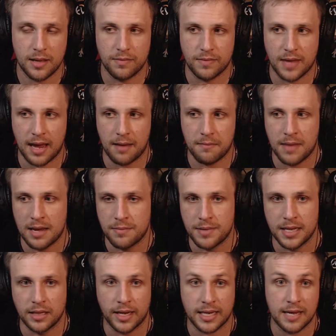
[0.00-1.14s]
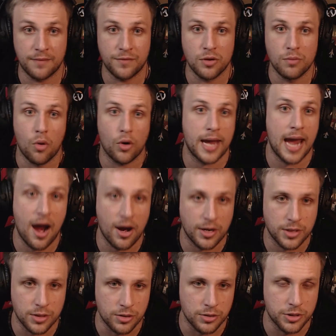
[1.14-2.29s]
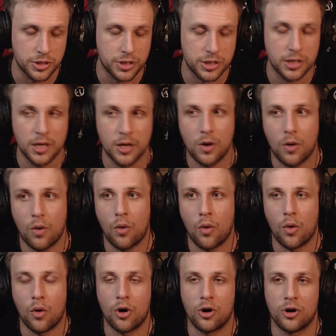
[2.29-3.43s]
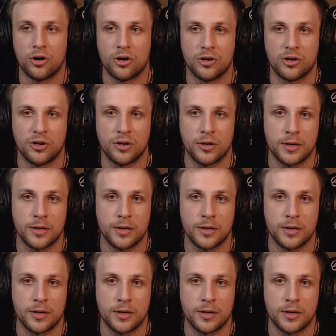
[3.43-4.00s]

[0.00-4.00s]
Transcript: that maybe like give you more characters, or